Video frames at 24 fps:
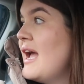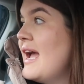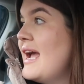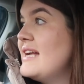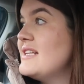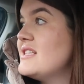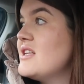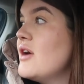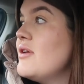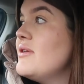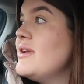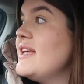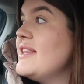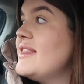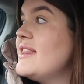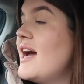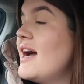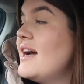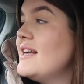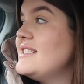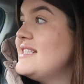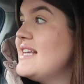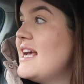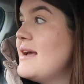it's only
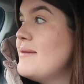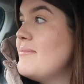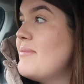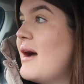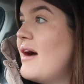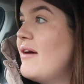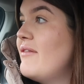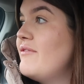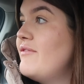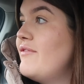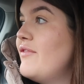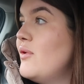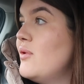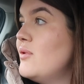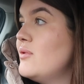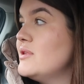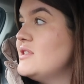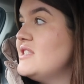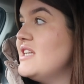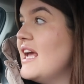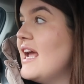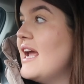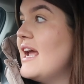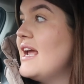
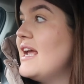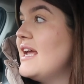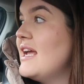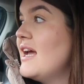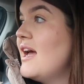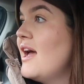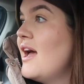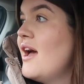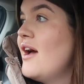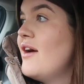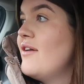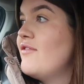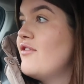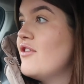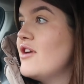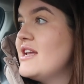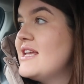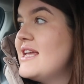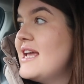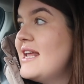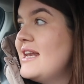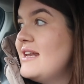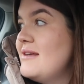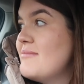£38.40 for a
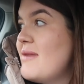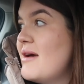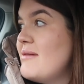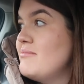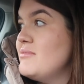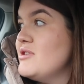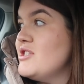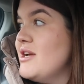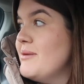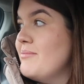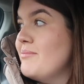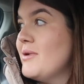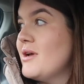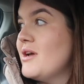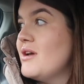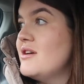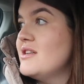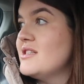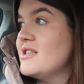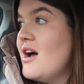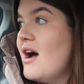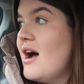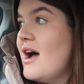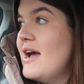yearly membership
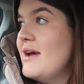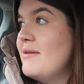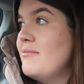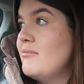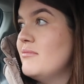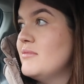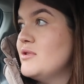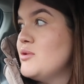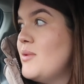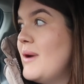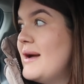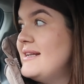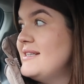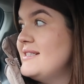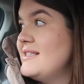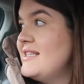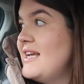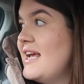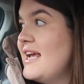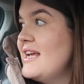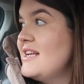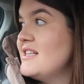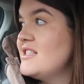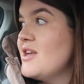because I'm
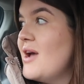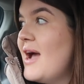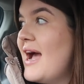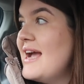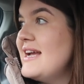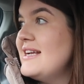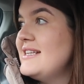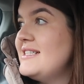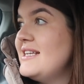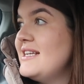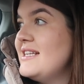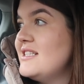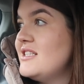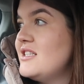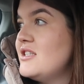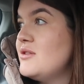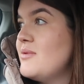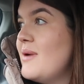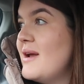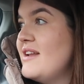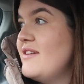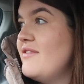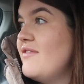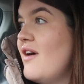20. So 18 to
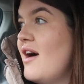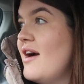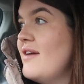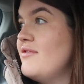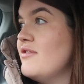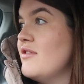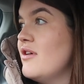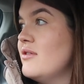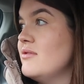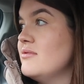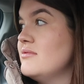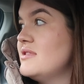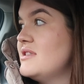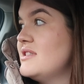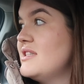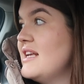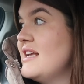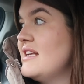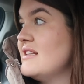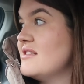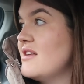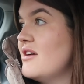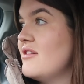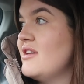25 year olds,
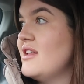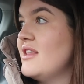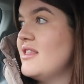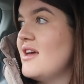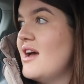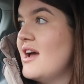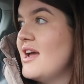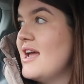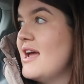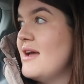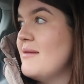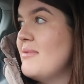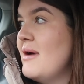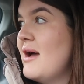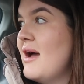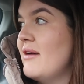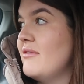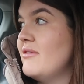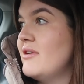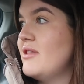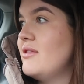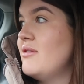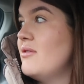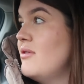it's only
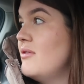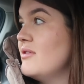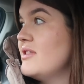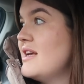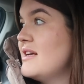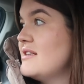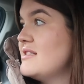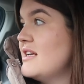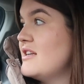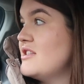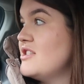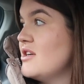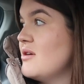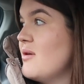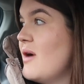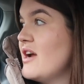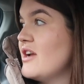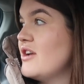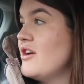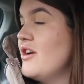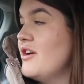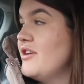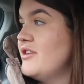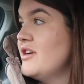£38. I thought that's actually
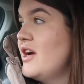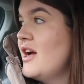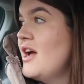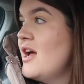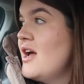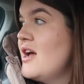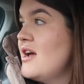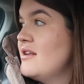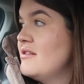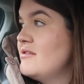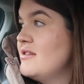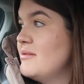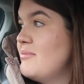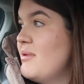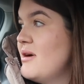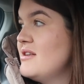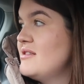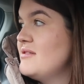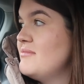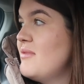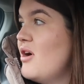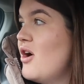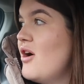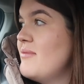quite good. The
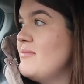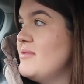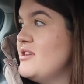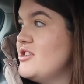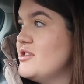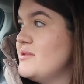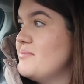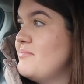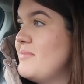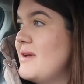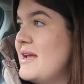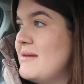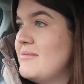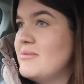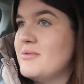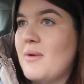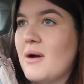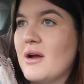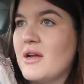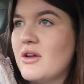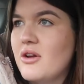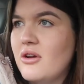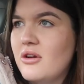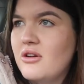person behind me just beeped,
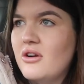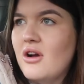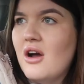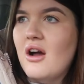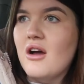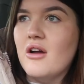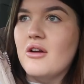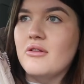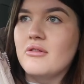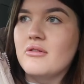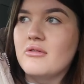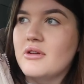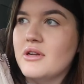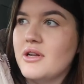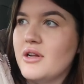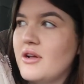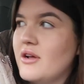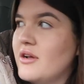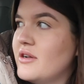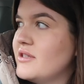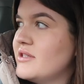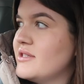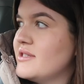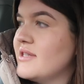I couldn't go, I don't
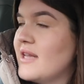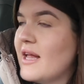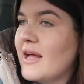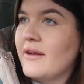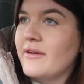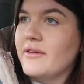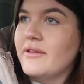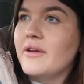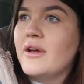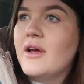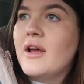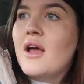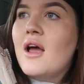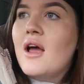understand.